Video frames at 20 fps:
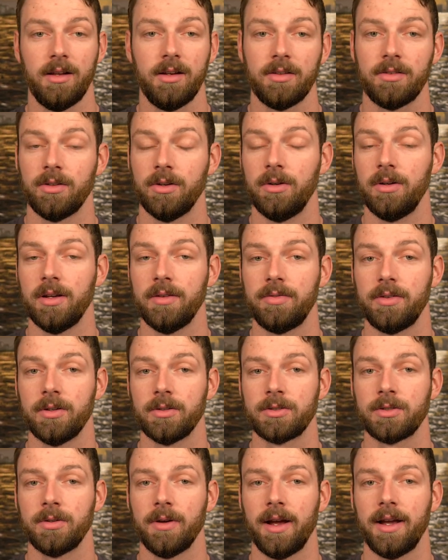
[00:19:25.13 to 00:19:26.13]
So if you're
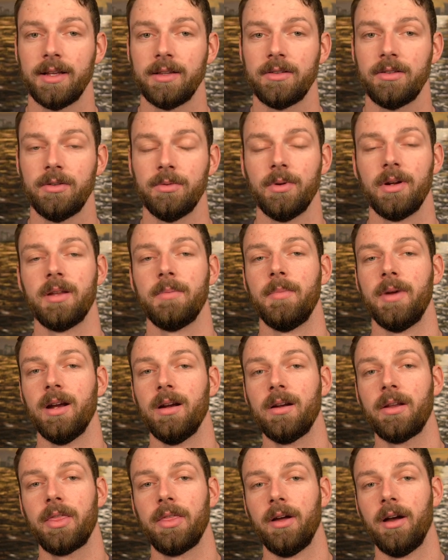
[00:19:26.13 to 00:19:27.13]
trying to run a
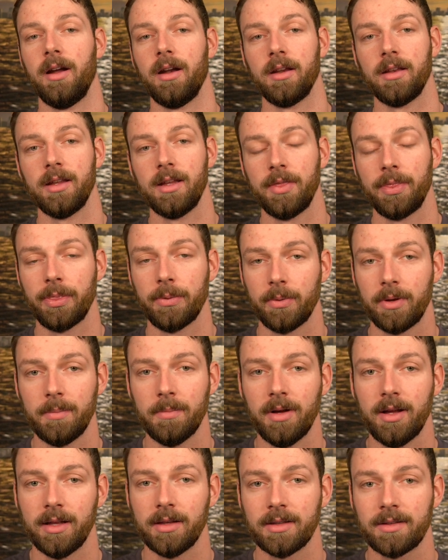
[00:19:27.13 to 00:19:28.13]
marathon in 3
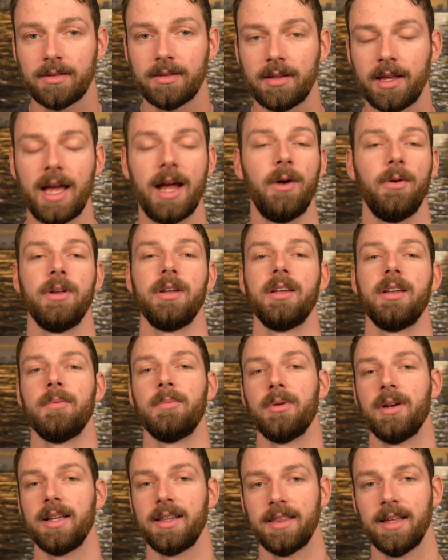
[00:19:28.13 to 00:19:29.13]
months, how are you going to
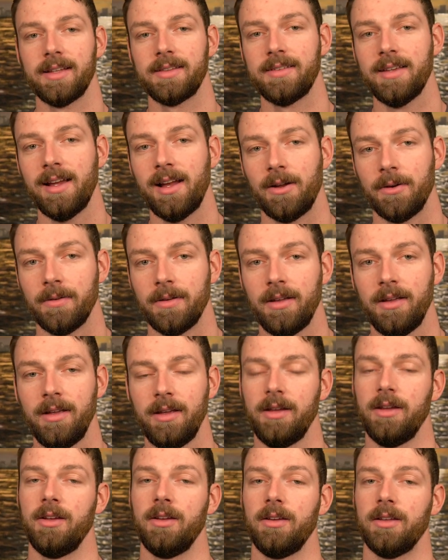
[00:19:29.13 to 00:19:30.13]
break that down?
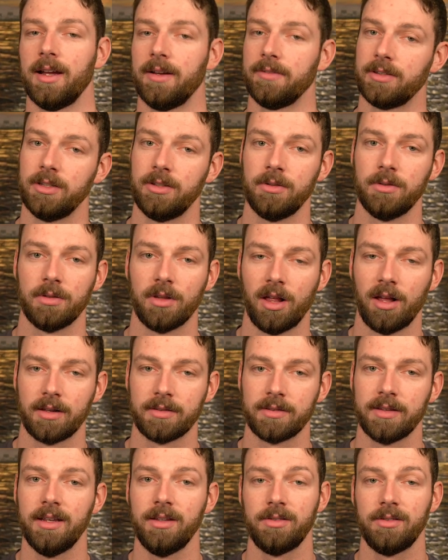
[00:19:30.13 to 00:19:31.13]
You're going to have to do long
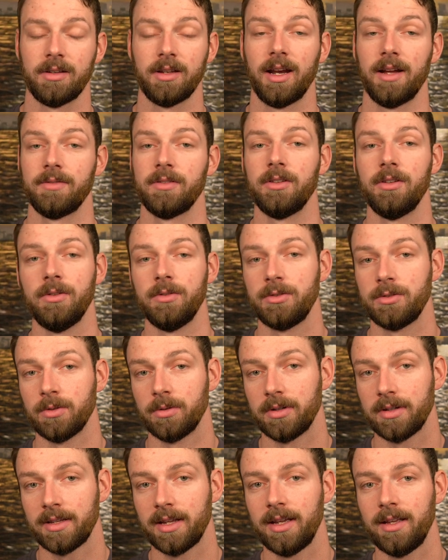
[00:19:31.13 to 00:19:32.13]
days, you're going to have to do
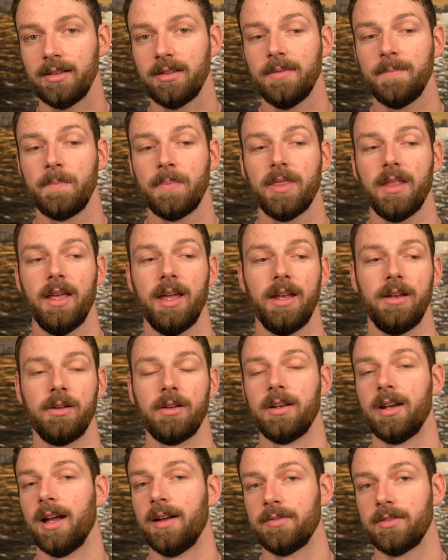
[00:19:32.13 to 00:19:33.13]
short days, and you're
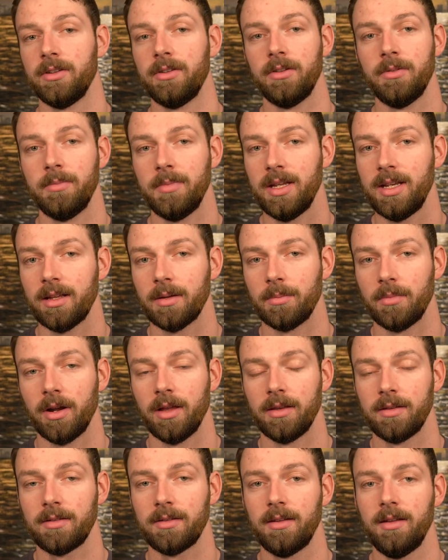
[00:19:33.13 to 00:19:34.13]
going to have to do medium
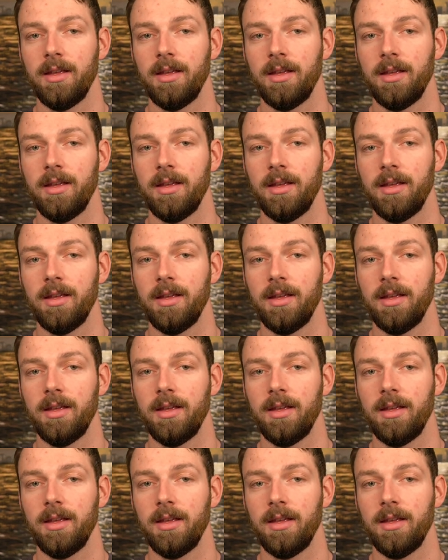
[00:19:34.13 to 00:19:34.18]
runs.